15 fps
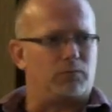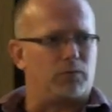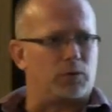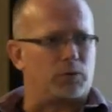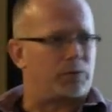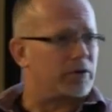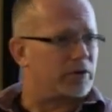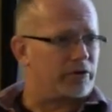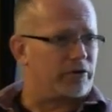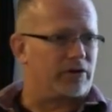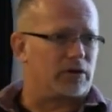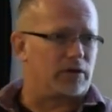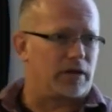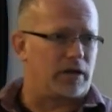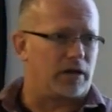where we're
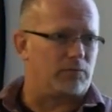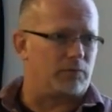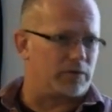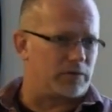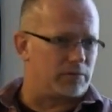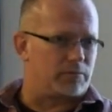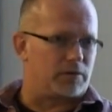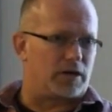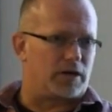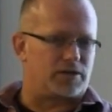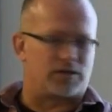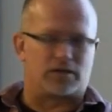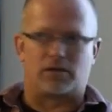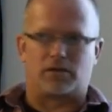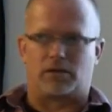currently at with the
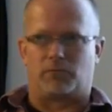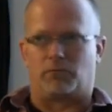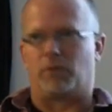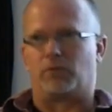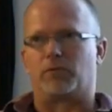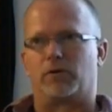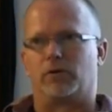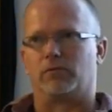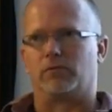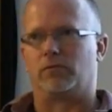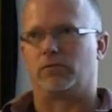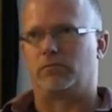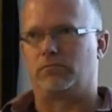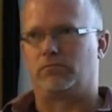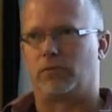project, and then what we're,
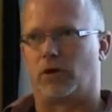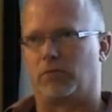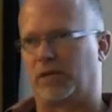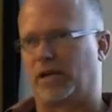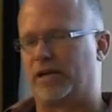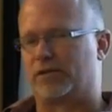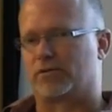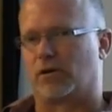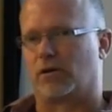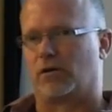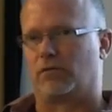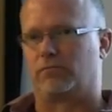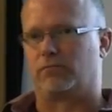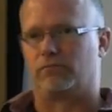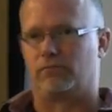our plans
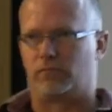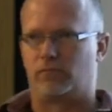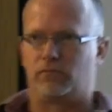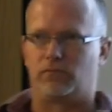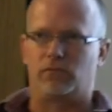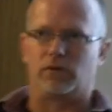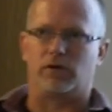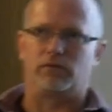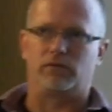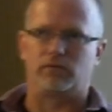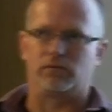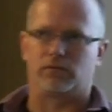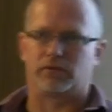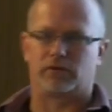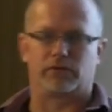are
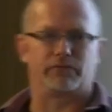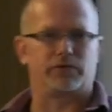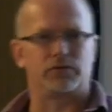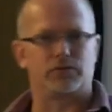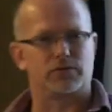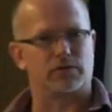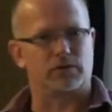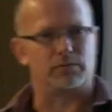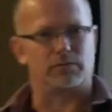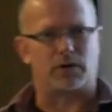for the future of the